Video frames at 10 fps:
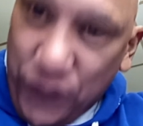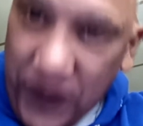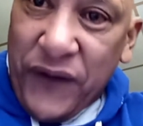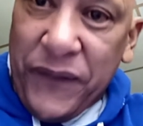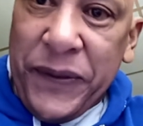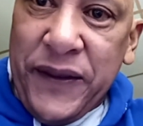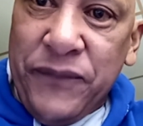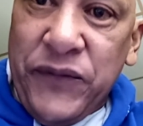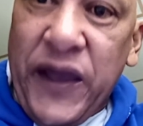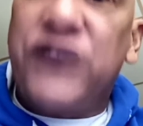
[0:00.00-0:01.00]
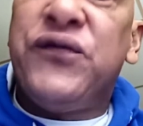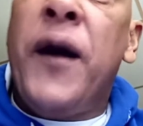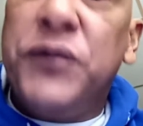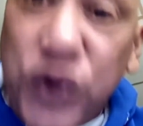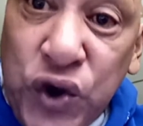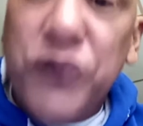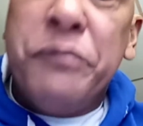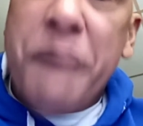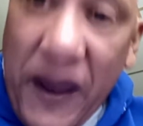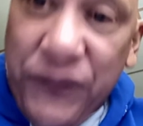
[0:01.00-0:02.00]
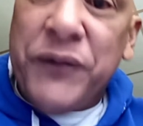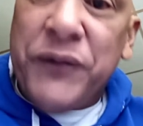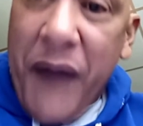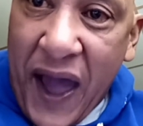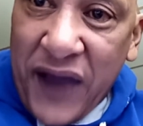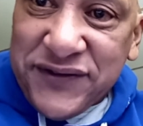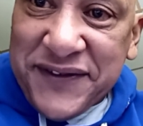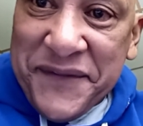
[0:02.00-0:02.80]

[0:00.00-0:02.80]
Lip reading: Real. He's from New Bedford, Mass.